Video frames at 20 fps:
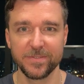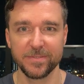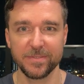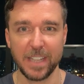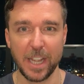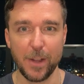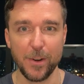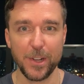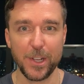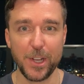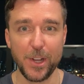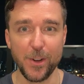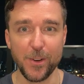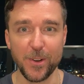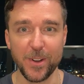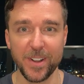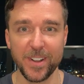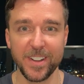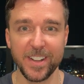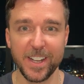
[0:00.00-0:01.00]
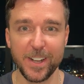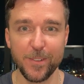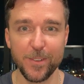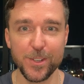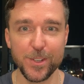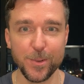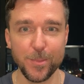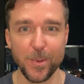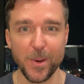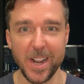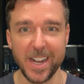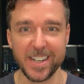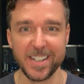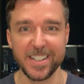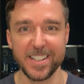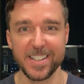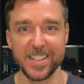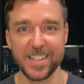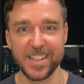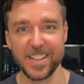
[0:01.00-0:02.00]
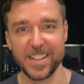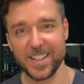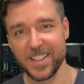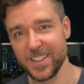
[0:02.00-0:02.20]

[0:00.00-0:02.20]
How'd it go? How was your practice?